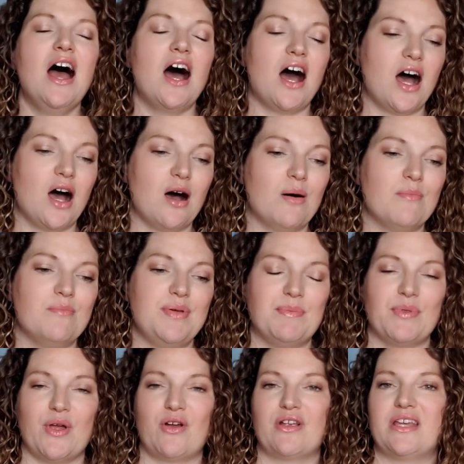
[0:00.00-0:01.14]
Um,
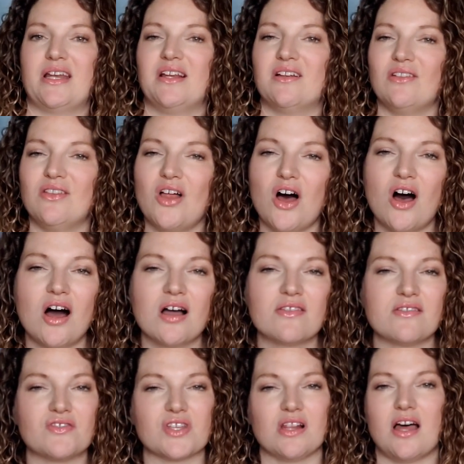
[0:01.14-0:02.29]
people aren't getting along.
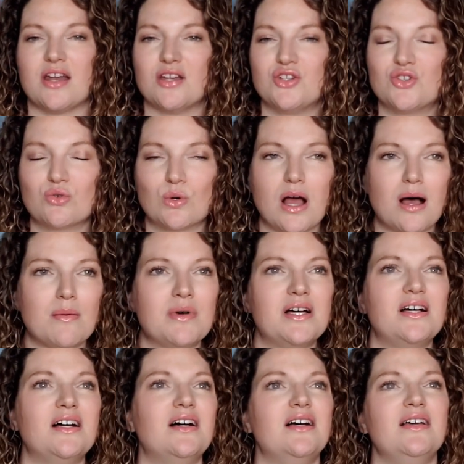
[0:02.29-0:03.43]
There's a lot of
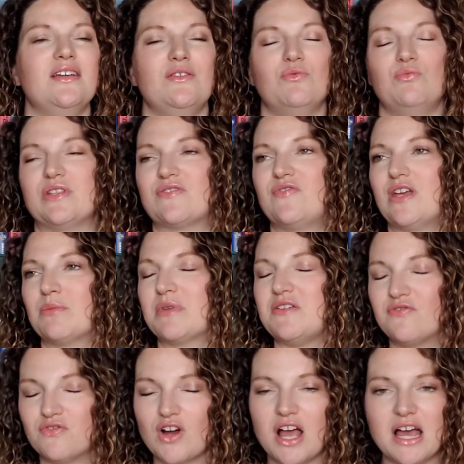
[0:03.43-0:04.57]
drama with family
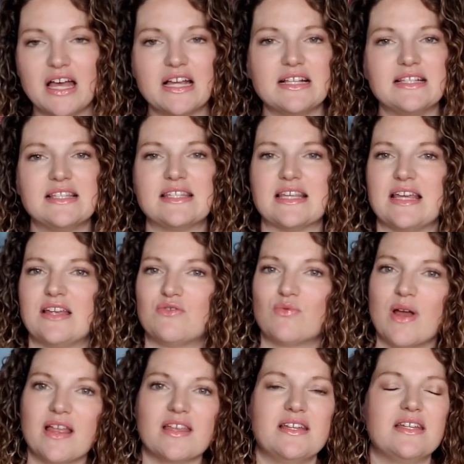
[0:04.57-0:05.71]
friends and
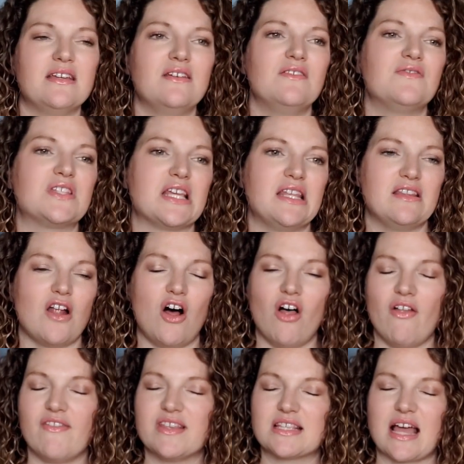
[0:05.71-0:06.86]
relatives and
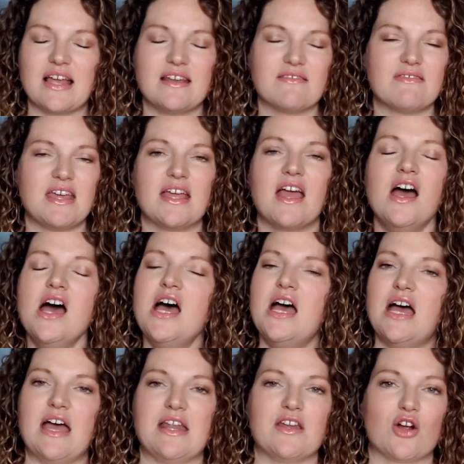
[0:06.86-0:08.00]
all this kind of thing,
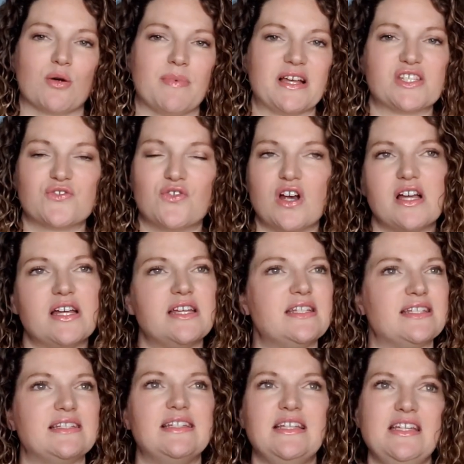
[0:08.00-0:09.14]
and her best friend
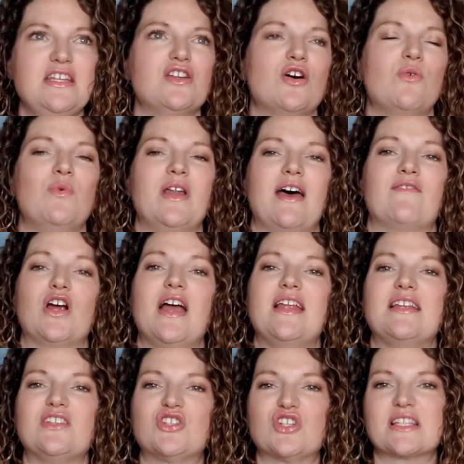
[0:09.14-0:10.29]
and, you know, whatever. And
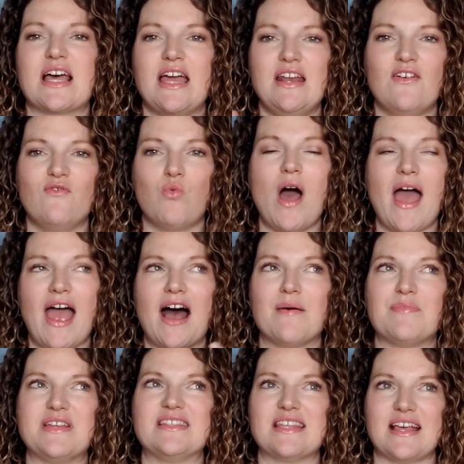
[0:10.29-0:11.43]
it's just kind of what
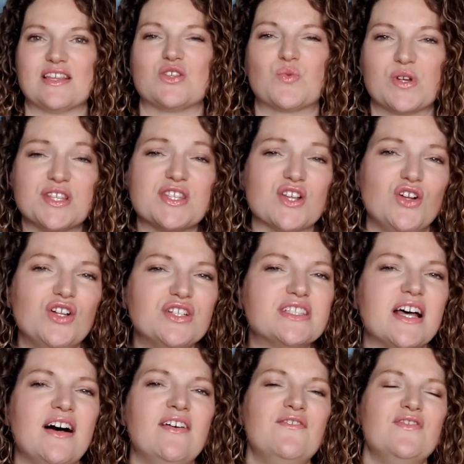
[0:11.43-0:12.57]
happens as a result
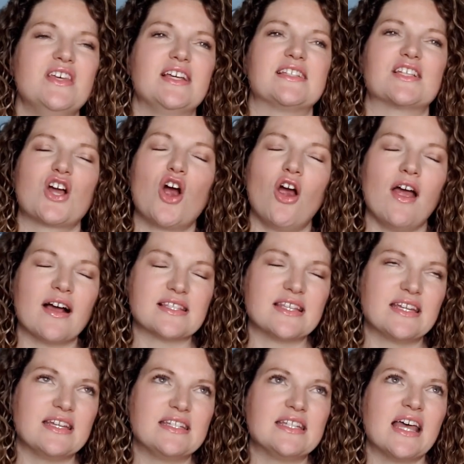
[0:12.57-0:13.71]
of this car
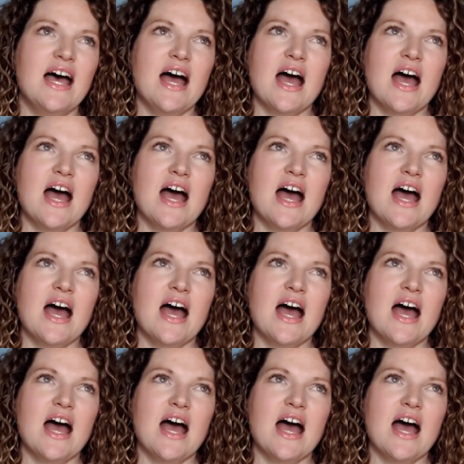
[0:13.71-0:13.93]
accident.